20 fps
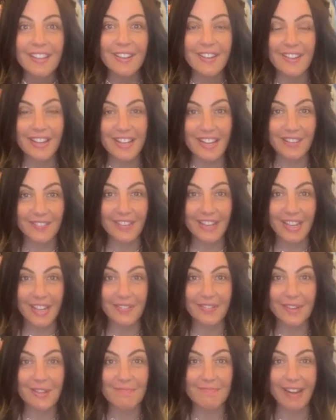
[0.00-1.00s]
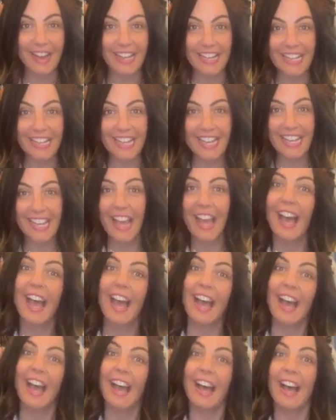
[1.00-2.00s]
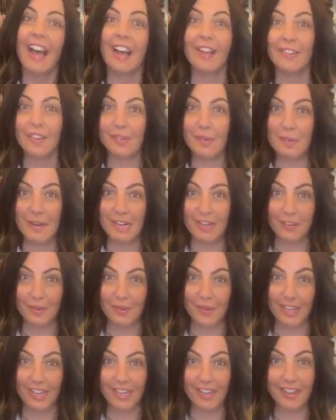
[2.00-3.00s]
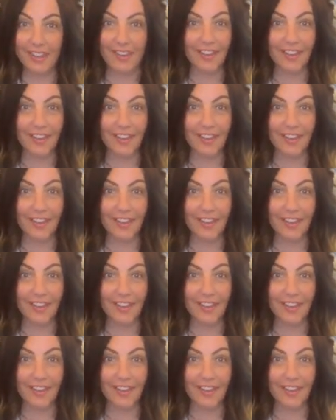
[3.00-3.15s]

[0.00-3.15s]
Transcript: Good evening, everybody. How's everybody doing?